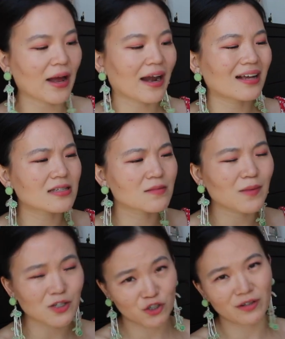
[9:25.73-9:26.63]
and I
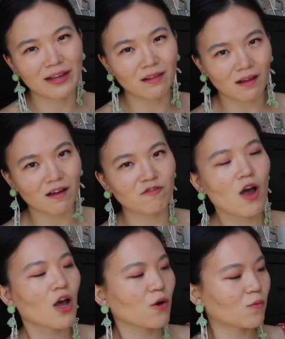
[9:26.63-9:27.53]
especially
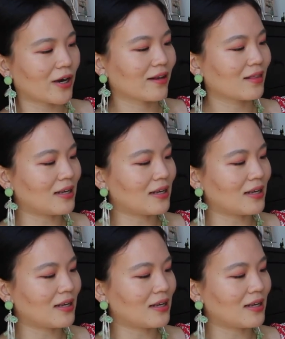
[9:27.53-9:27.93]
love wearing